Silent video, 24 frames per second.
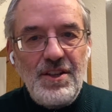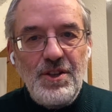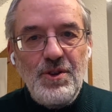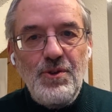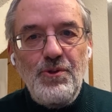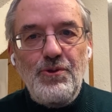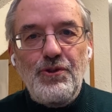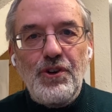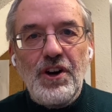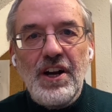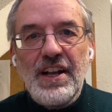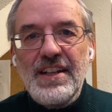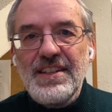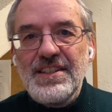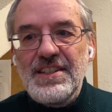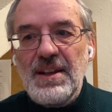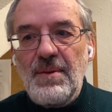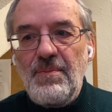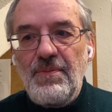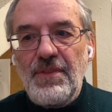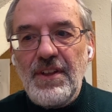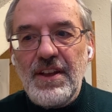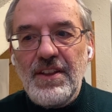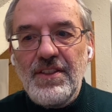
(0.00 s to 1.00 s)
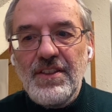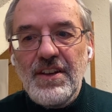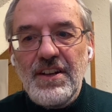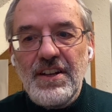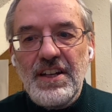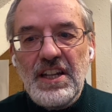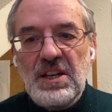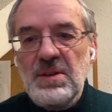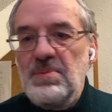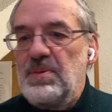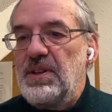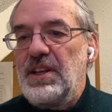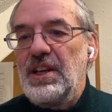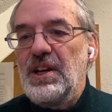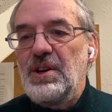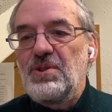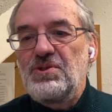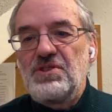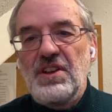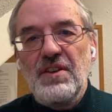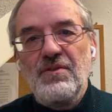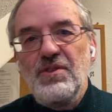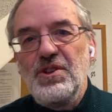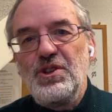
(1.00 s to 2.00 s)
you find something that nobody
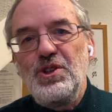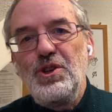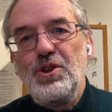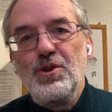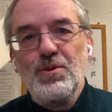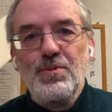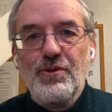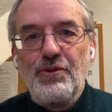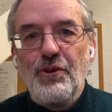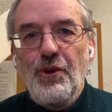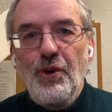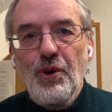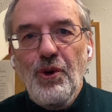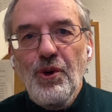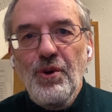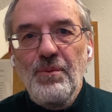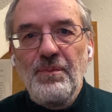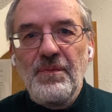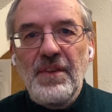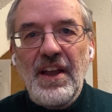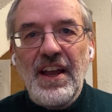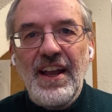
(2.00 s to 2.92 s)
else ever knew before